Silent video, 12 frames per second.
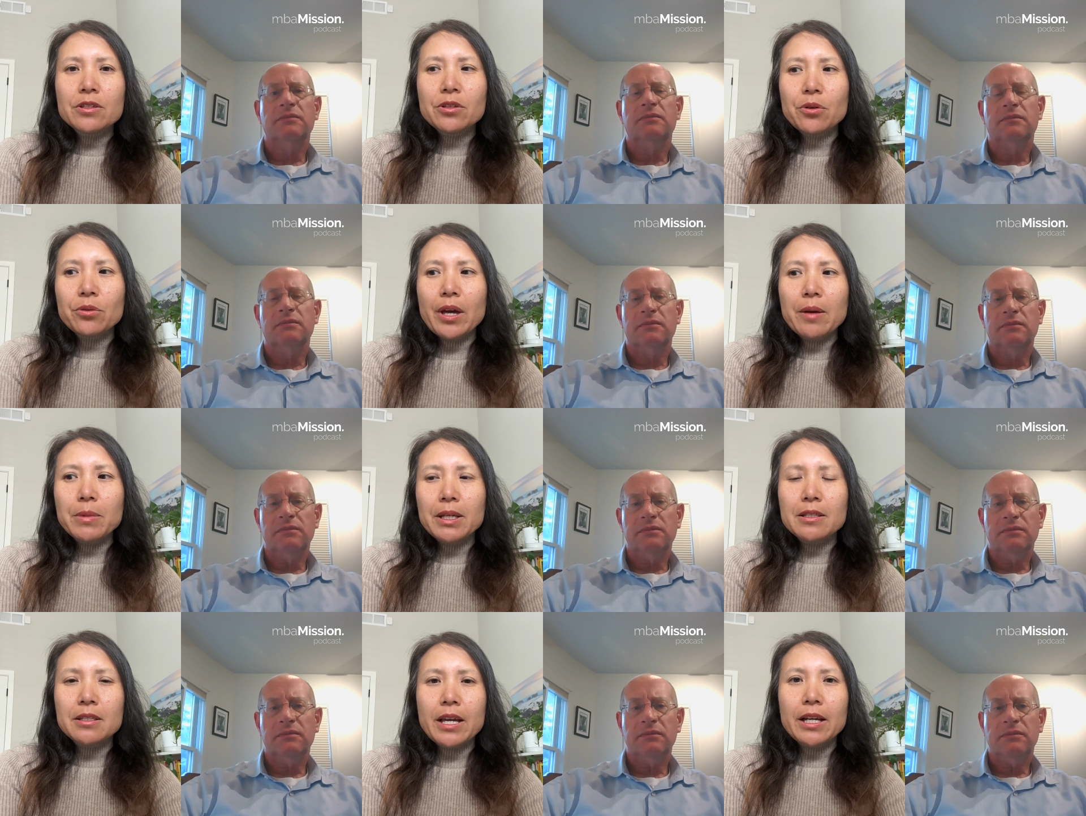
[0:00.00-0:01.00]
Speaker 1: So that
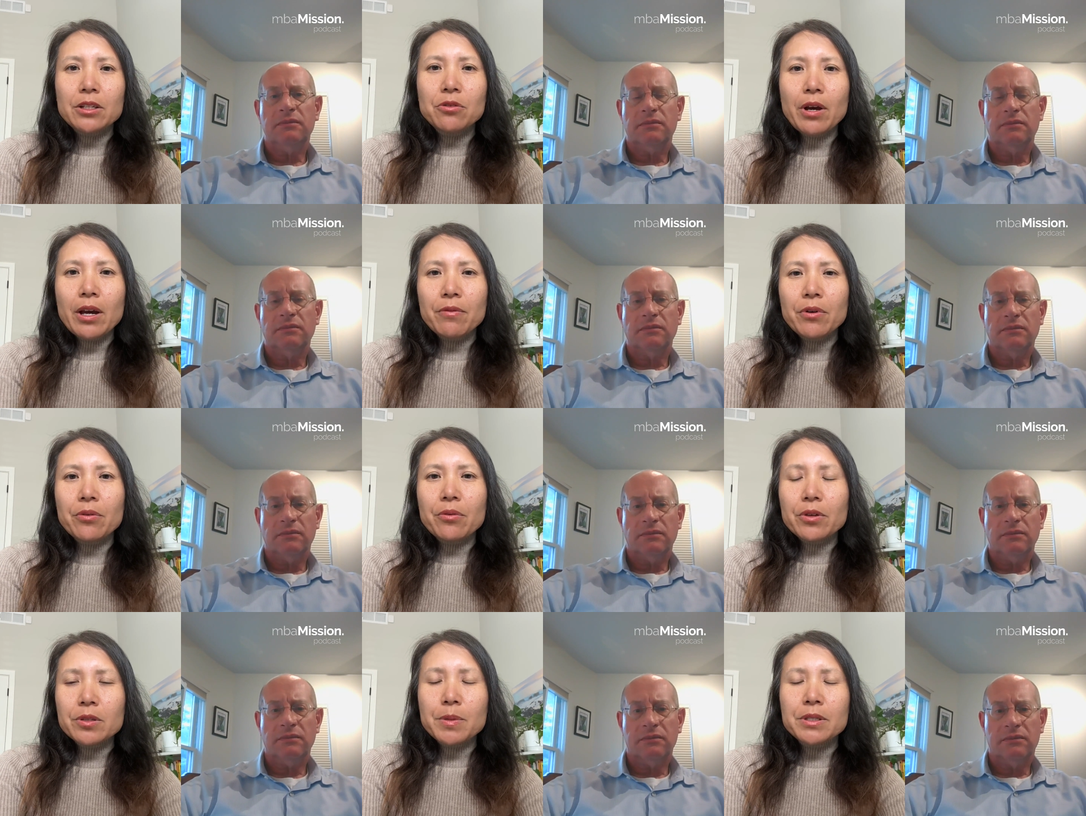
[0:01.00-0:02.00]
means that you have
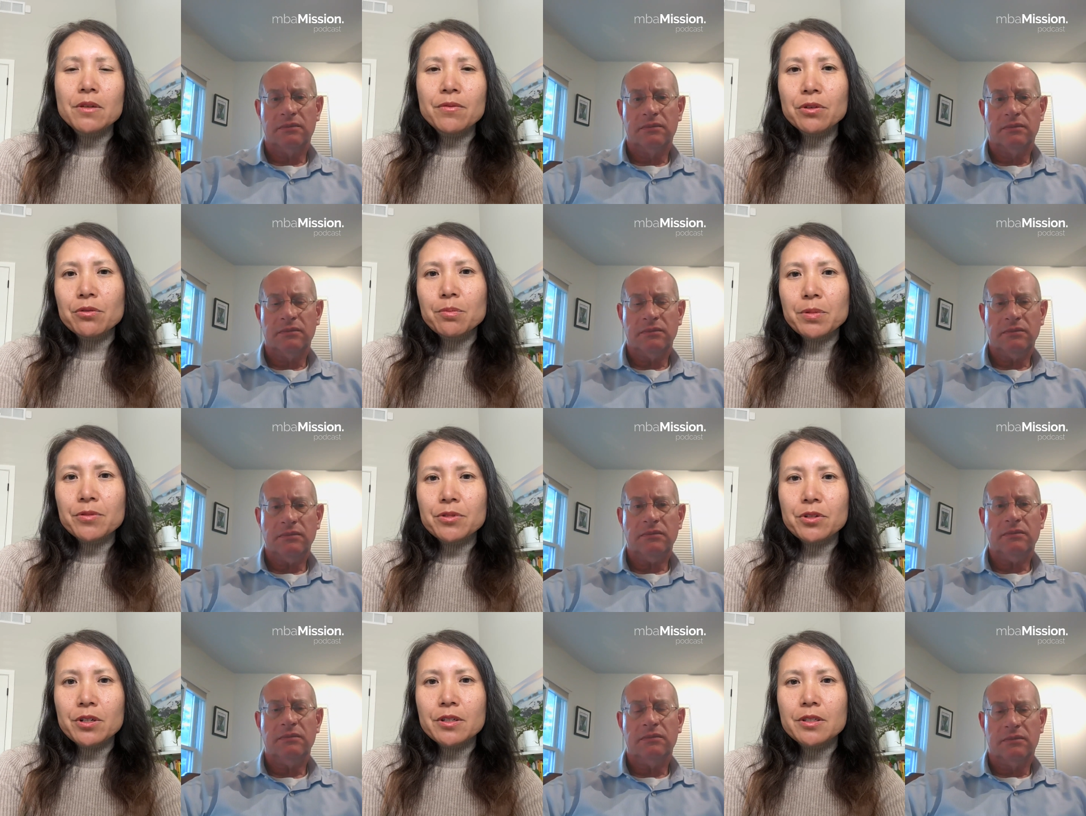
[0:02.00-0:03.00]
a specific group of
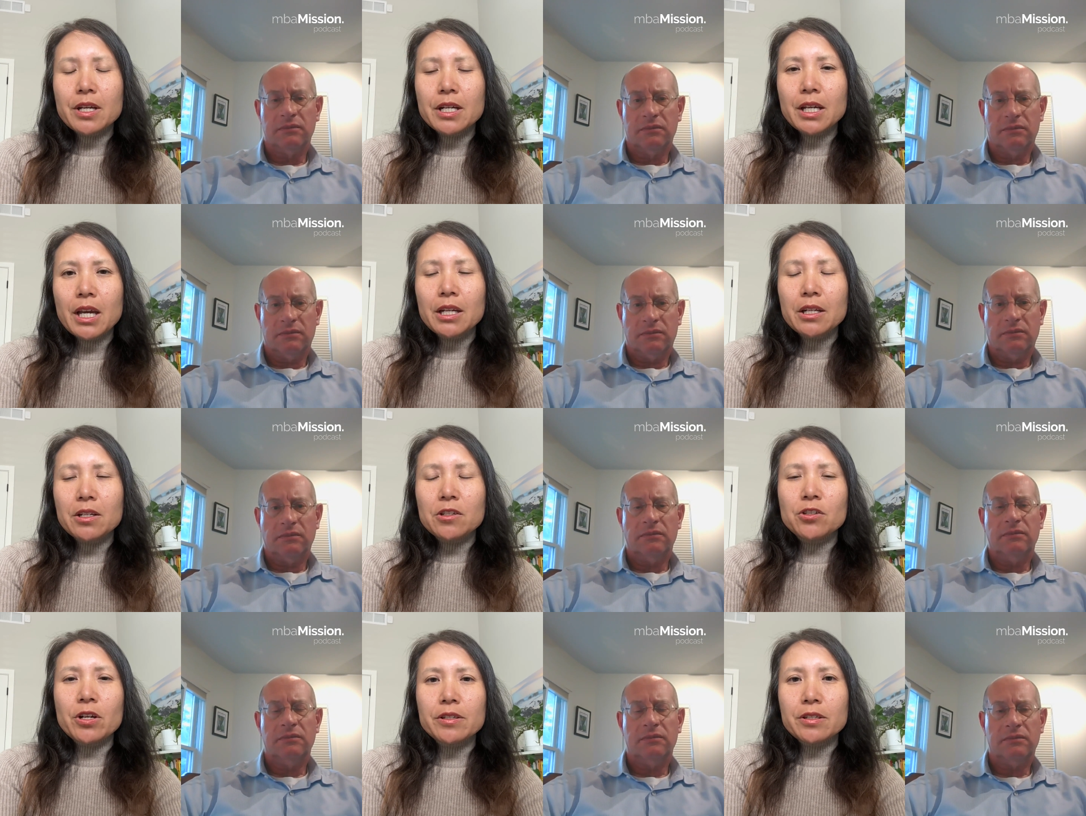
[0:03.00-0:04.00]
students dedicated
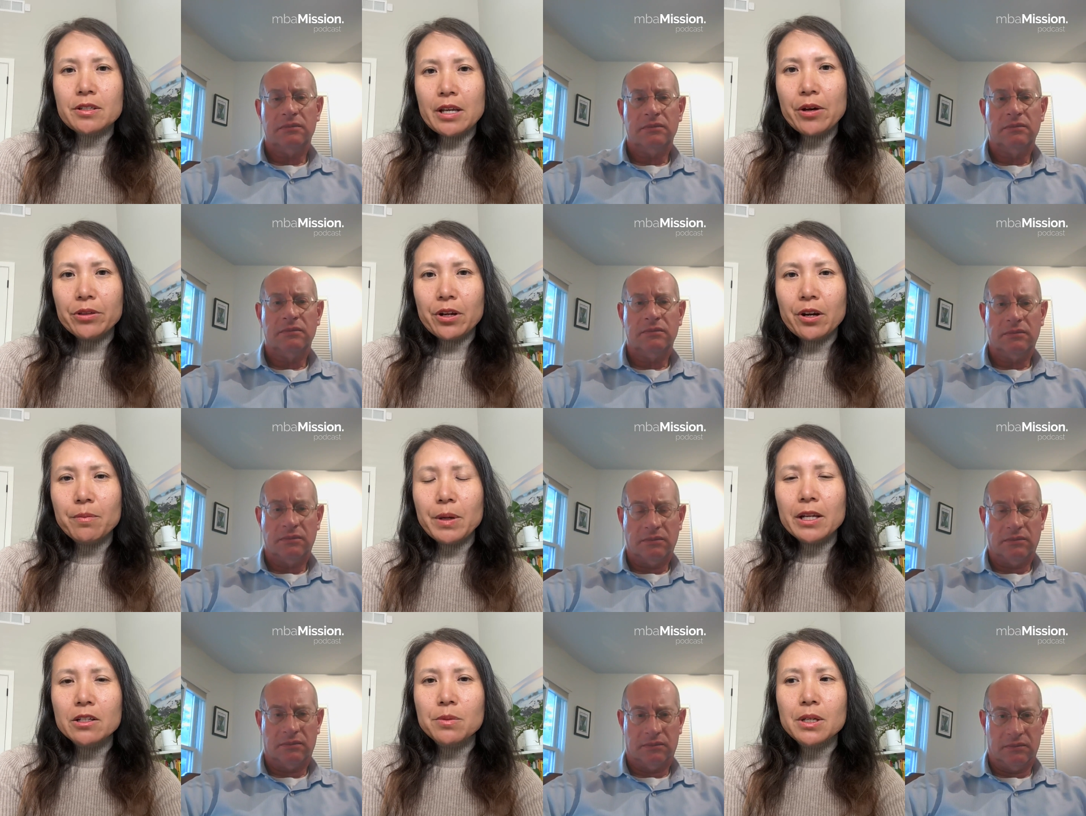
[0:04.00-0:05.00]
to just
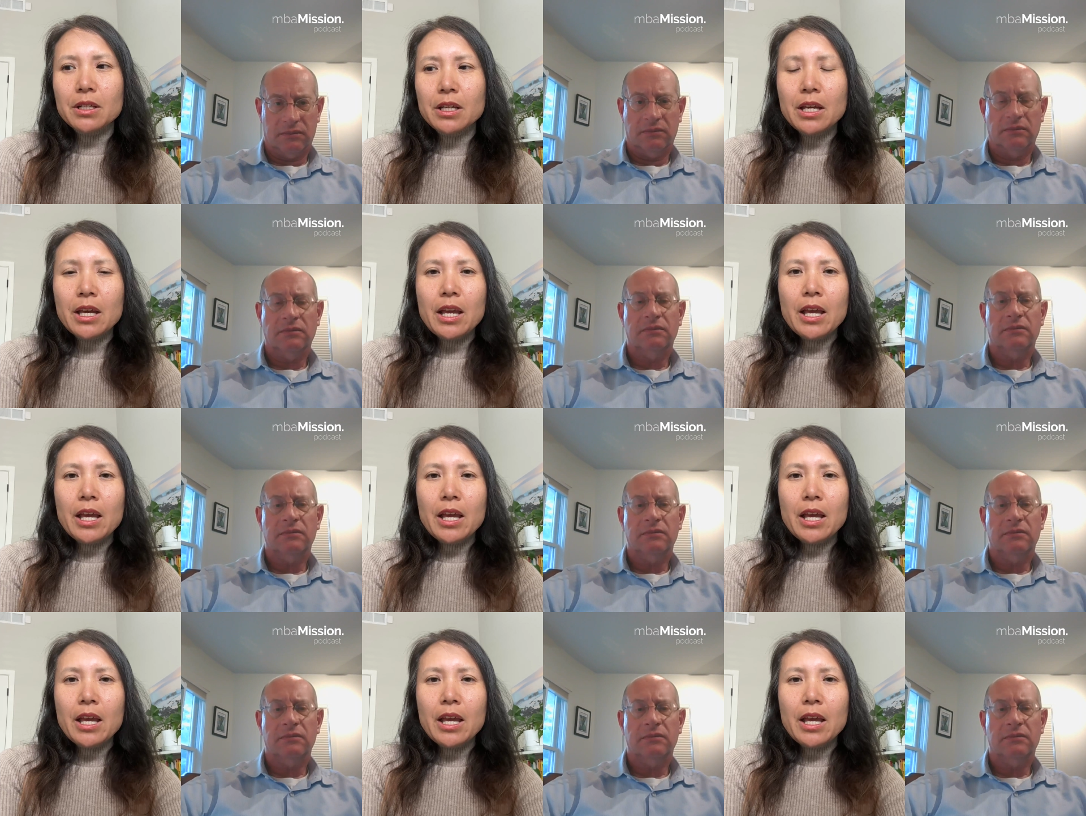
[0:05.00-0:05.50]
healthcare management.